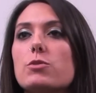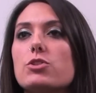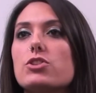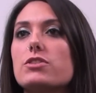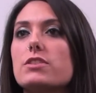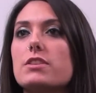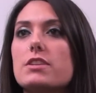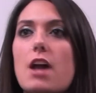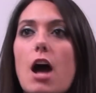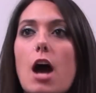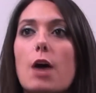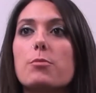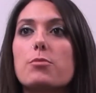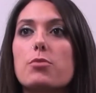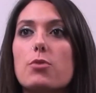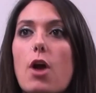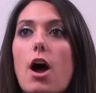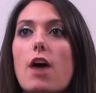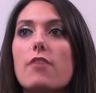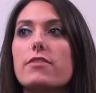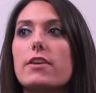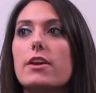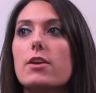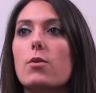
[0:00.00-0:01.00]
which is a
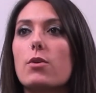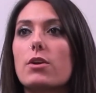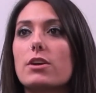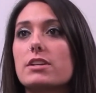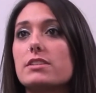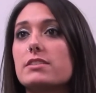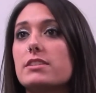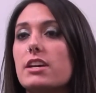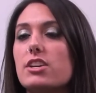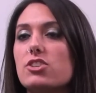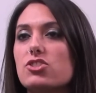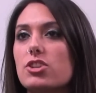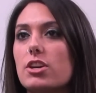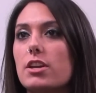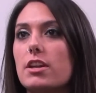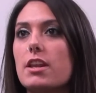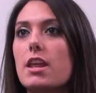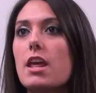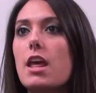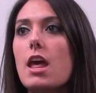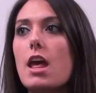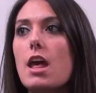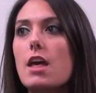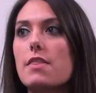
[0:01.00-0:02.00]
nonprofit organization